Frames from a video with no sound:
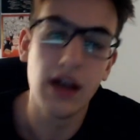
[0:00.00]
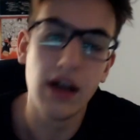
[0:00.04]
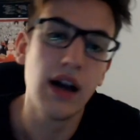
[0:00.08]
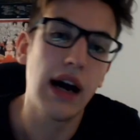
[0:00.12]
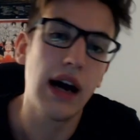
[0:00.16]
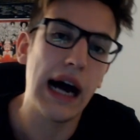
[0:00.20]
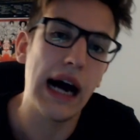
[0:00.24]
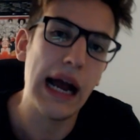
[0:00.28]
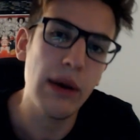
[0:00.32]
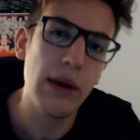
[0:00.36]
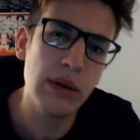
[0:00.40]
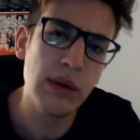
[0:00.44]

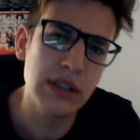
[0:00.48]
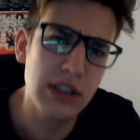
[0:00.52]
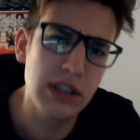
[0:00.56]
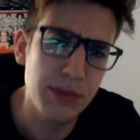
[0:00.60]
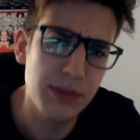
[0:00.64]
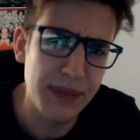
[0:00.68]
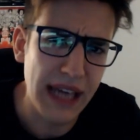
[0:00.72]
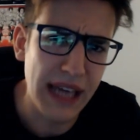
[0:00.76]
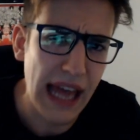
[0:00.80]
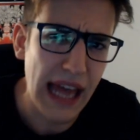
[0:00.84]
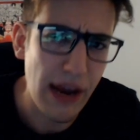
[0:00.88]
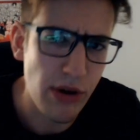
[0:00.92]
I wanted to
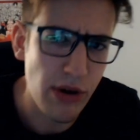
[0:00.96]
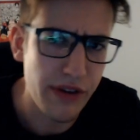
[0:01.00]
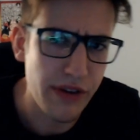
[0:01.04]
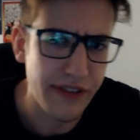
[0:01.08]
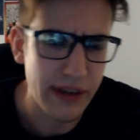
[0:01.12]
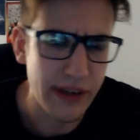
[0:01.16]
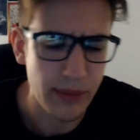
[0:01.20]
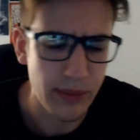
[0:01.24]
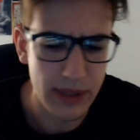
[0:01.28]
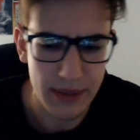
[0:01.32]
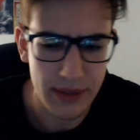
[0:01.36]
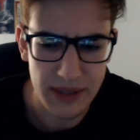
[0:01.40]
be
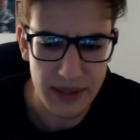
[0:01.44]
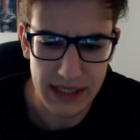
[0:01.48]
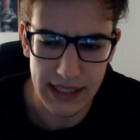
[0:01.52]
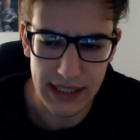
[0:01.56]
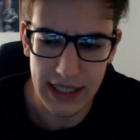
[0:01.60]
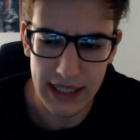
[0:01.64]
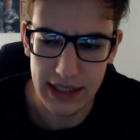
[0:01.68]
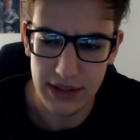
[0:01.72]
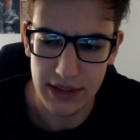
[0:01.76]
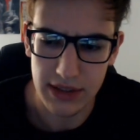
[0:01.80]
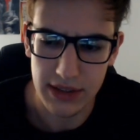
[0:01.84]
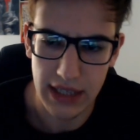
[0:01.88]
everything when I was a
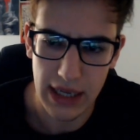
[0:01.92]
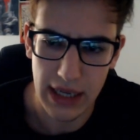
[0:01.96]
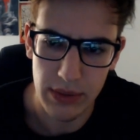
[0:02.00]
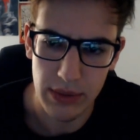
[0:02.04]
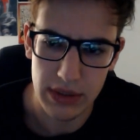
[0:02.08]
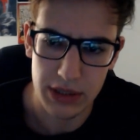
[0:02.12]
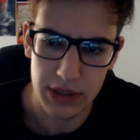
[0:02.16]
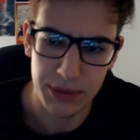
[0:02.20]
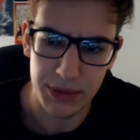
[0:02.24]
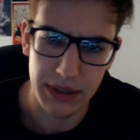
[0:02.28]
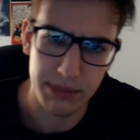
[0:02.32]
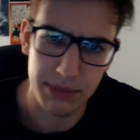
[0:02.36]
kid. Okay, I
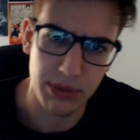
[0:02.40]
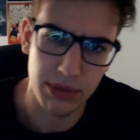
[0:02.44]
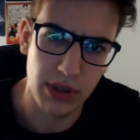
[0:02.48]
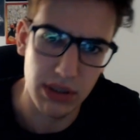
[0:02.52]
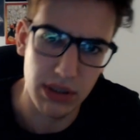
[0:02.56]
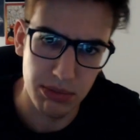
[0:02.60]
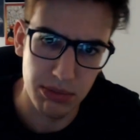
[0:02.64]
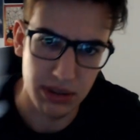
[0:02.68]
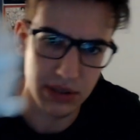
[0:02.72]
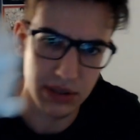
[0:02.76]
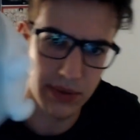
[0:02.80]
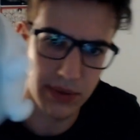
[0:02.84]
wanted to be a
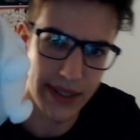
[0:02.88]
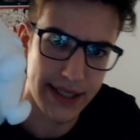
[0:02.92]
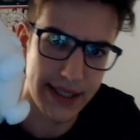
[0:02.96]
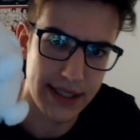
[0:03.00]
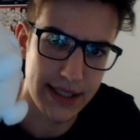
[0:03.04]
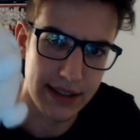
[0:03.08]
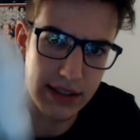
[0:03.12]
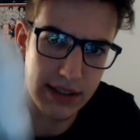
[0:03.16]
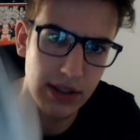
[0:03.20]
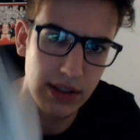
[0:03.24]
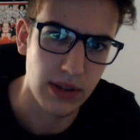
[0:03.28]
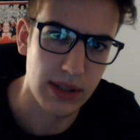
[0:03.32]
Pokemon
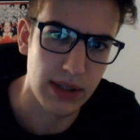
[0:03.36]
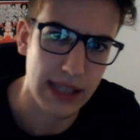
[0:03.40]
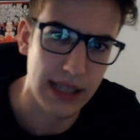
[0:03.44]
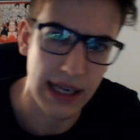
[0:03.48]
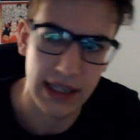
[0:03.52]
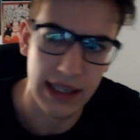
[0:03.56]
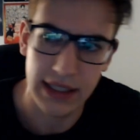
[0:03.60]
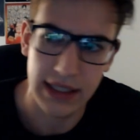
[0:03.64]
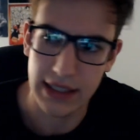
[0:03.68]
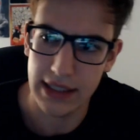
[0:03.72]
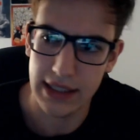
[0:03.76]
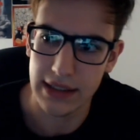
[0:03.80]
trainer,
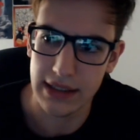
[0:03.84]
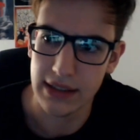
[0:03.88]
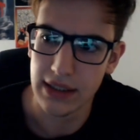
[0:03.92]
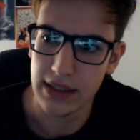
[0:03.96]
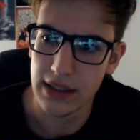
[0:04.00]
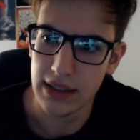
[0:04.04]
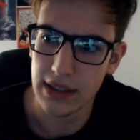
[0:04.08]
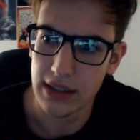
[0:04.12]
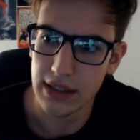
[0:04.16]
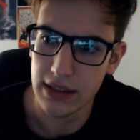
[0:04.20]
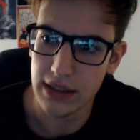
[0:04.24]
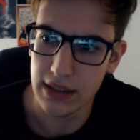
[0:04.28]
Hokage,
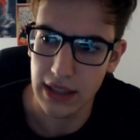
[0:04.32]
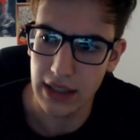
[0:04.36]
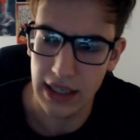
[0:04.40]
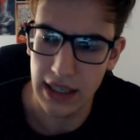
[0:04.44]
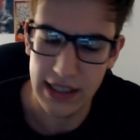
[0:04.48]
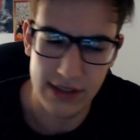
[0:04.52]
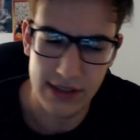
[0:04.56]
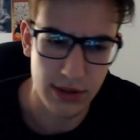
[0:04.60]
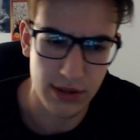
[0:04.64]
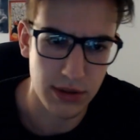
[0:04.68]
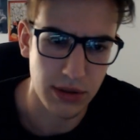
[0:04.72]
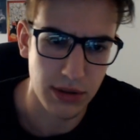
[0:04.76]

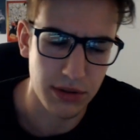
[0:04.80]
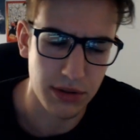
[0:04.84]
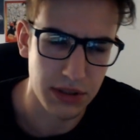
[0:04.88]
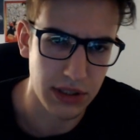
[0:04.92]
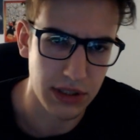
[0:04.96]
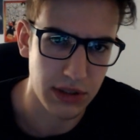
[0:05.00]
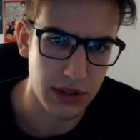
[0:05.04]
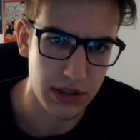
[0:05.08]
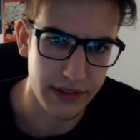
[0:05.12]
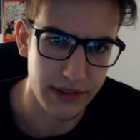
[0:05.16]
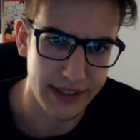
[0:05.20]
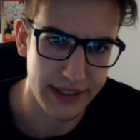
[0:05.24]
Kaizoku ni
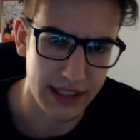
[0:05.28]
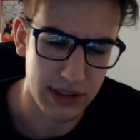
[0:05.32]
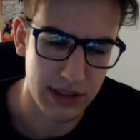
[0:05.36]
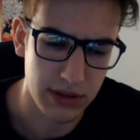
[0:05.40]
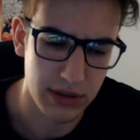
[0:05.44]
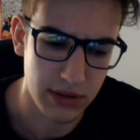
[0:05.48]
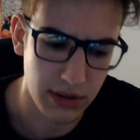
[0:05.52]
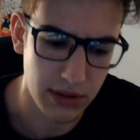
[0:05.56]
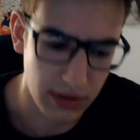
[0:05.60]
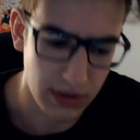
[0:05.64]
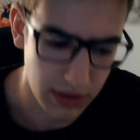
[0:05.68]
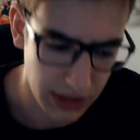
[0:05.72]

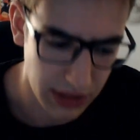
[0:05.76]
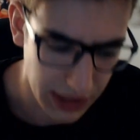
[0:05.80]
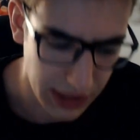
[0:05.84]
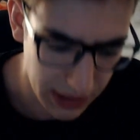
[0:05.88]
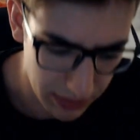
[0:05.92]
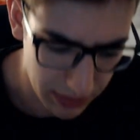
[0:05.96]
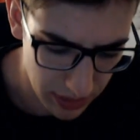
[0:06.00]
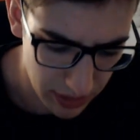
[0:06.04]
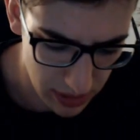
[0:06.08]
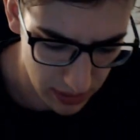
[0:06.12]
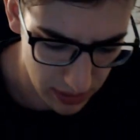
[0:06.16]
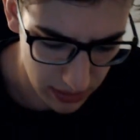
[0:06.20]
Oronaru,
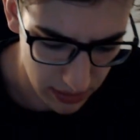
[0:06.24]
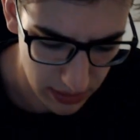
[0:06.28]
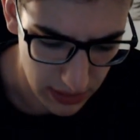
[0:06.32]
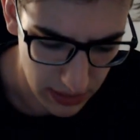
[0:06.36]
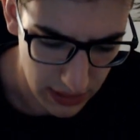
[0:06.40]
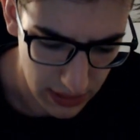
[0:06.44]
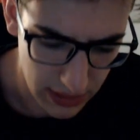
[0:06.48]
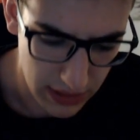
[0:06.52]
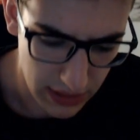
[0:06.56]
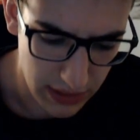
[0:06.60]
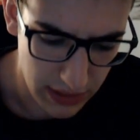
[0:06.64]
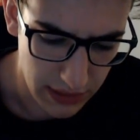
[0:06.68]
hero,
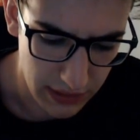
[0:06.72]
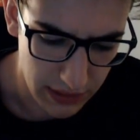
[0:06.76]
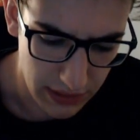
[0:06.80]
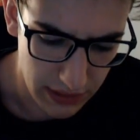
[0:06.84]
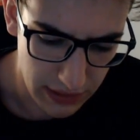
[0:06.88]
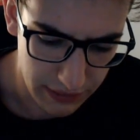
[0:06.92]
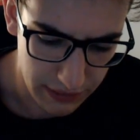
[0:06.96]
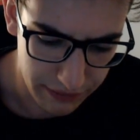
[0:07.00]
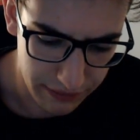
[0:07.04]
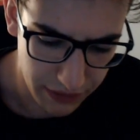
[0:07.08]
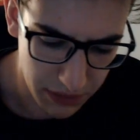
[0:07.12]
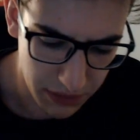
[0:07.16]

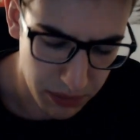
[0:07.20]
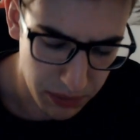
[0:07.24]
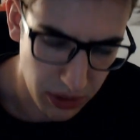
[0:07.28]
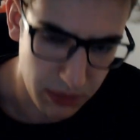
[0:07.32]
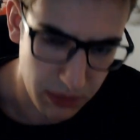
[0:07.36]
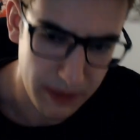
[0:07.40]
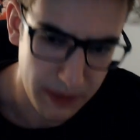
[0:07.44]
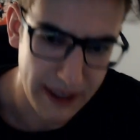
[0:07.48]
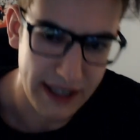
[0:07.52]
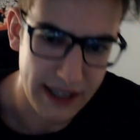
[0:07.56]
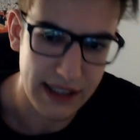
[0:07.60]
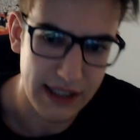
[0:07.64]
football
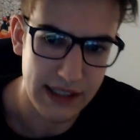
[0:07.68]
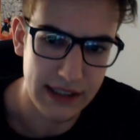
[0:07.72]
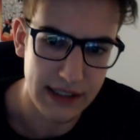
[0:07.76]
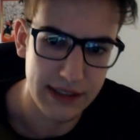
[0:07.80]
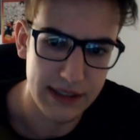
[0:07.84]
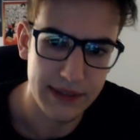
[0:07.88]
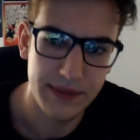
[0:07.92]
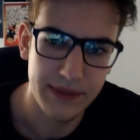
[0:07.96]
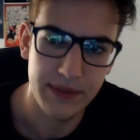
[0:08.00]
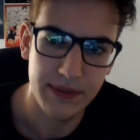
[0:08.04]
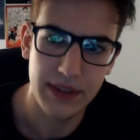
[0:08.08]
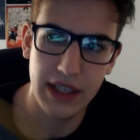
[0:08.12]
player,
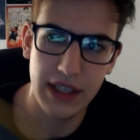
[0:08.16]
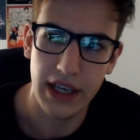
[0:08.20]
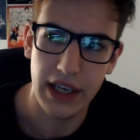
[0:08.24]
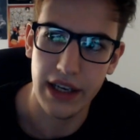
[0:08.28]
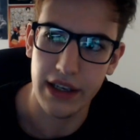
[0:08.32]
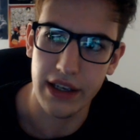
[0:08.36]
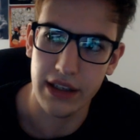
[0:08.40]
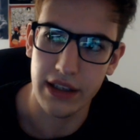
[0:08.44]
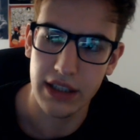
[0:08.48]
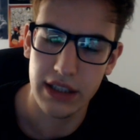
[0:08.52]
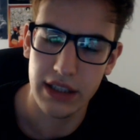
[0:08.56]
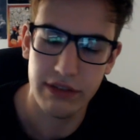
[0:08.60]

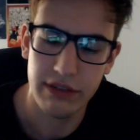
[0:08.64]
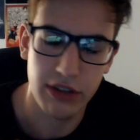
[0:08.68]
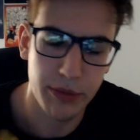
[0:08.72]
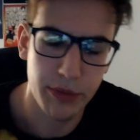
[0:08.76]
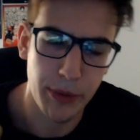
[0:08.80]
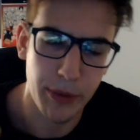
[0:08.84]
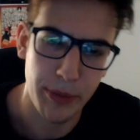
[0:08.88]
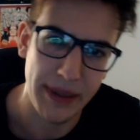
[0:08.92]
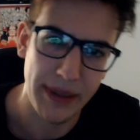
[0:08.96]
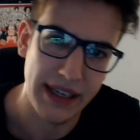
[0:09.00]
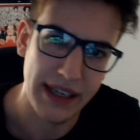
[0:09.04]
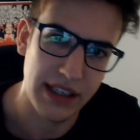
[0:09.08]
king,
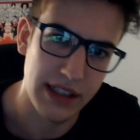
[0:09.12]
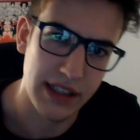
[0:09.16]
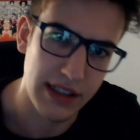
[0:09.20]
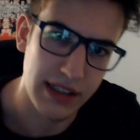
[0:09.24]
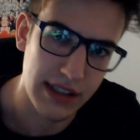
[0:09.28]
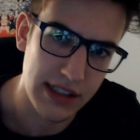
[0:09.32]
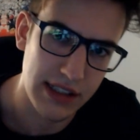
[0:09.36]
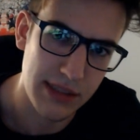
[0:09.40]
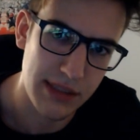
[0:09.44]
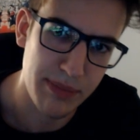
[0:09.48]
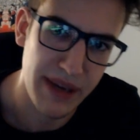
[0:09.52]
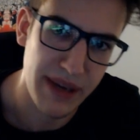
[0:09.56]
football playing king
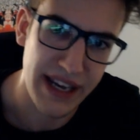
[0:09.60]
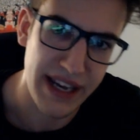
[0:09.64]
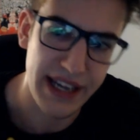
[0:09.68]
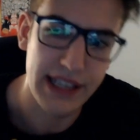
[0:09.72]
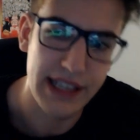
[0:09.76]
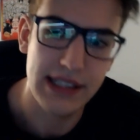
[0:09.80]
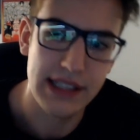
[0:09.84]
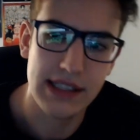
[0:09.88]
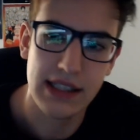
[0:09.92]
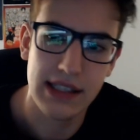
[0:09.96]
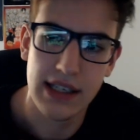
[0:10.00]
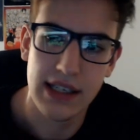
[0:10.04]
in
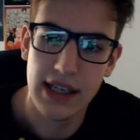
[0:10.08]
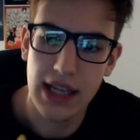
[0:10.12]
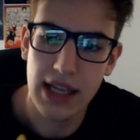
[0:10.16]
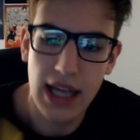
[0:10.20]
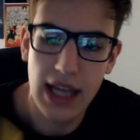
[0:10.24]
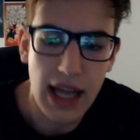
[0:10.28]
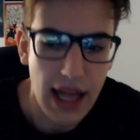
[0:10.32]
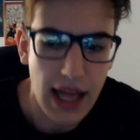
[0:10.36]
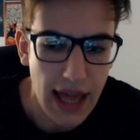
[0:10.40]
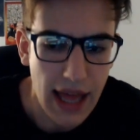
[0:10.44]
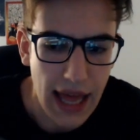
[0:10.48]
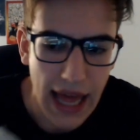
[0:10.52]
space,
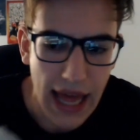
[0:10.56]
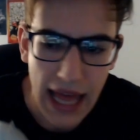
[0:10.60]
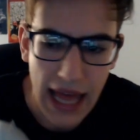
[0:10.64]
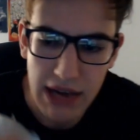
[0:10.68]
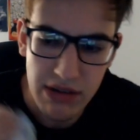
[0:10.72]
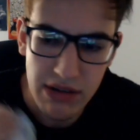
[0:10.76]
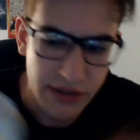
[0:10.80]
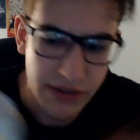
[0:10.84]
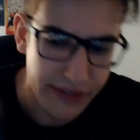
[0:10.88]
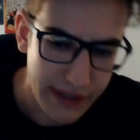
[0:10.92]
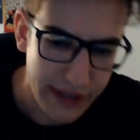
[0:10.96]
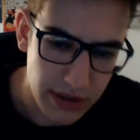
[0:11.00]

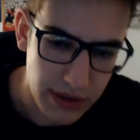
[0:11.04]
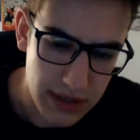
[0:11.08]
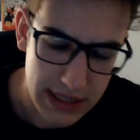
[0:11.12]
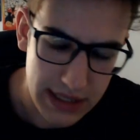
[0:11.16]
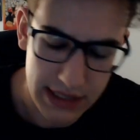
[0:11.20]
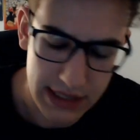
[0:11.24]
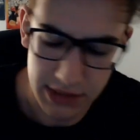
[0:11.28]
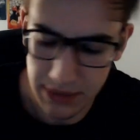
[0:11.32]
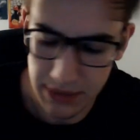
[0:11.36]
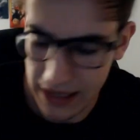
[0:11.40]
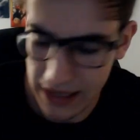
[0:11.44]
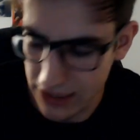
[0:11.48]
everything you
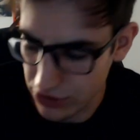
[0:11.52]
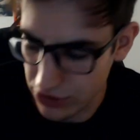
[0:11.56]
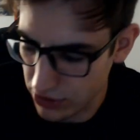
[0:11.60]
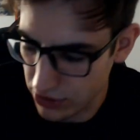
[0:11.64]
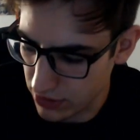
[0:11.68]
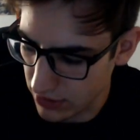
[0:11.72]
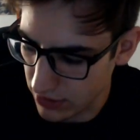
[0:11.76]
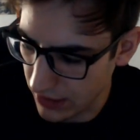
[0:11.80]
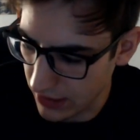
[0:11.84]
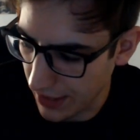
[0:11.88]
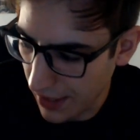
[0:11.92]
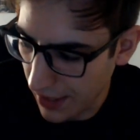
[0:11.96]
can imagine.
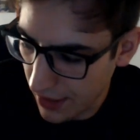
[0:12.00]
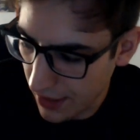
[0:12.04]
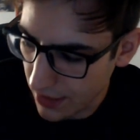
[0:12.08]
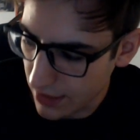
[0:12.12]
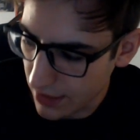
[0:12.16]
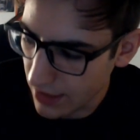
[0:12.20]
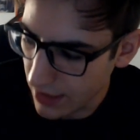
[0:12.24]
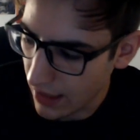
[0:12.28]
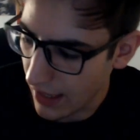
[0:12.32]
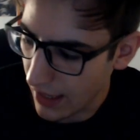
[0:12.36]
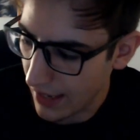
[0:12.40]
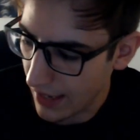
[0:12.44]
Okay,
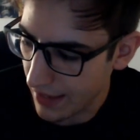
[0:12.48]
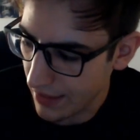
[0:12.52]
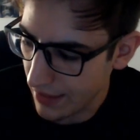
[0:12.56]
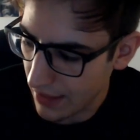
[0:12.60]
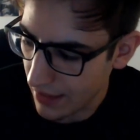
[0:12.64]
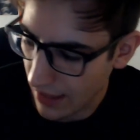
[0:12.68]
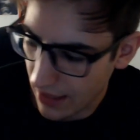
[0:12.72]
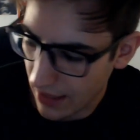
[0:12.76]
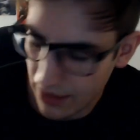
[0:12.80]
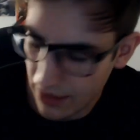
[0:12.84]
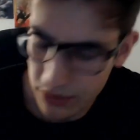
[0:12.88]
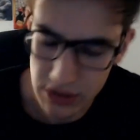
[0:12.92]

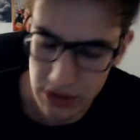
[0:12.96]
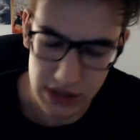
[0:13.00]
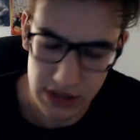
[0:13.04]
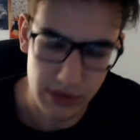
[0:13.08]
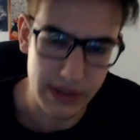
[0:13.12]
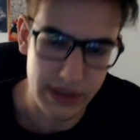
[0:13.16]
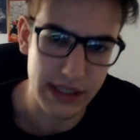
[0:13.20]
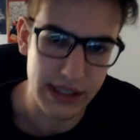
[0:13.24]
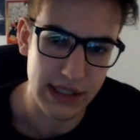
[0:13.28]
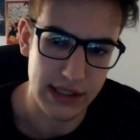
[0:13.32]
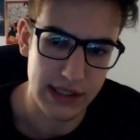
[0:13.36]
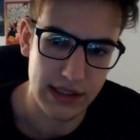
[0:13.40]
I was
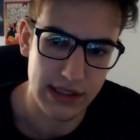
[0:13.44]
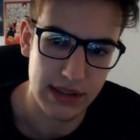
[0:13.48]
really.